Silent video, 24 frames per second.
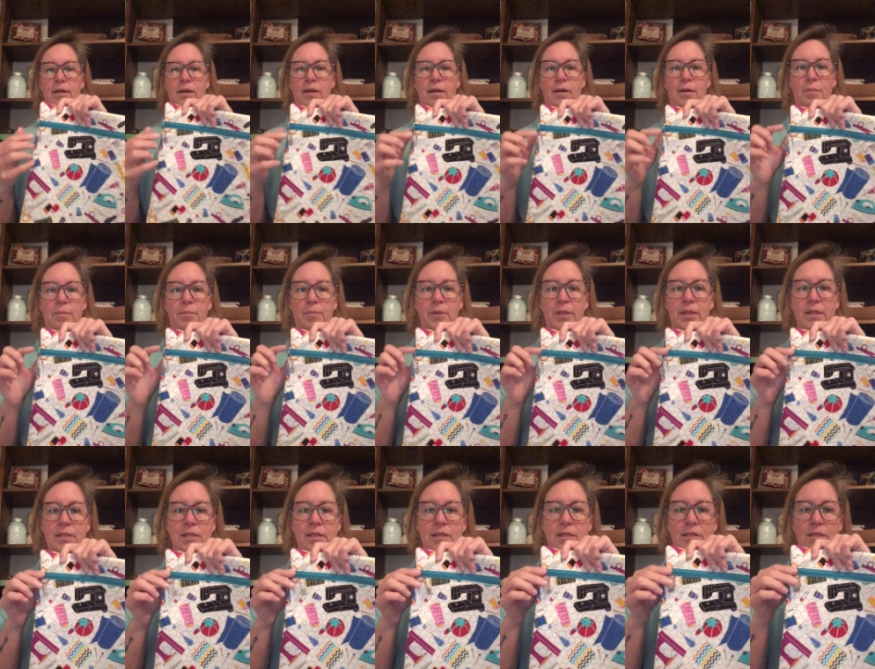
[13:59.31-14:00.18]
But
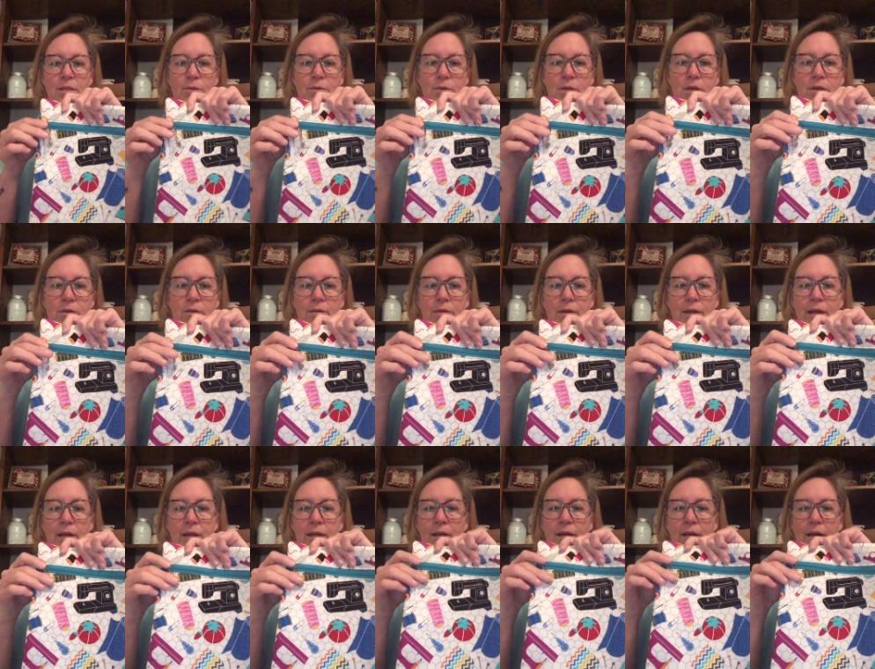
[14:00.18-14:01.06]
this is so cute.
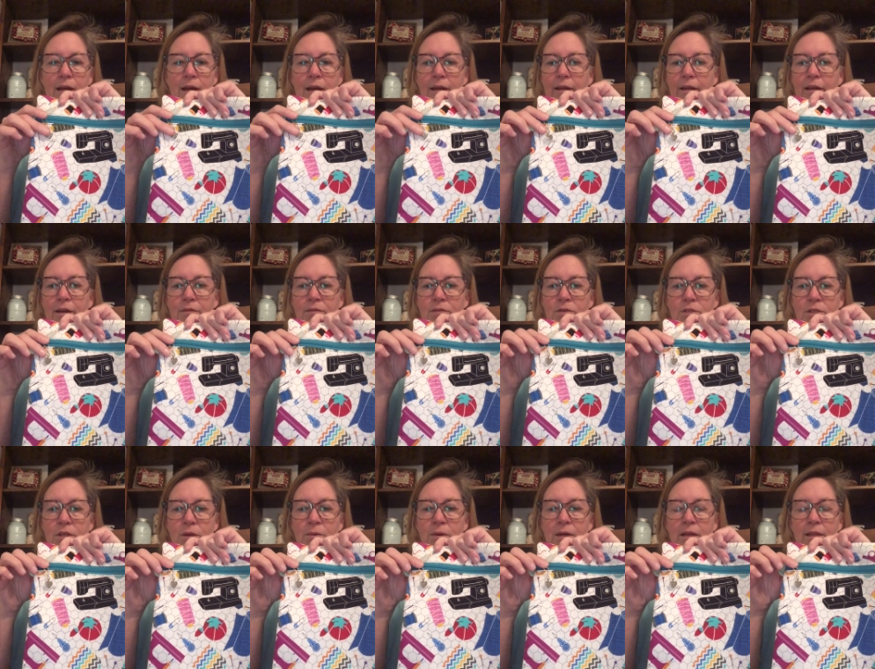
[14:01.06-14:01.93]
And I love
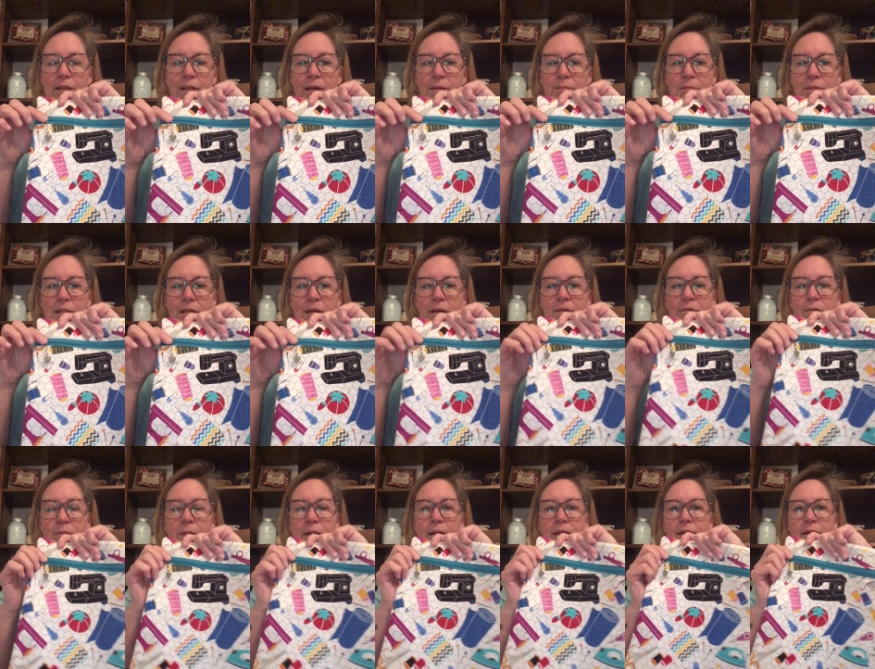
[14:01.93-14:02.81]
sewing themed stuff
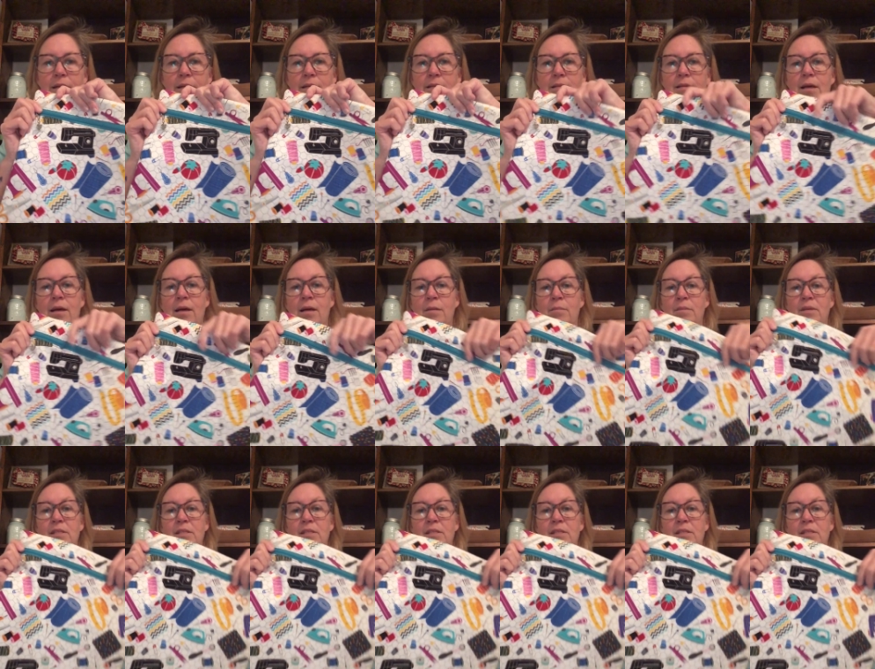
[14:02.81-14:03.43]
because I am a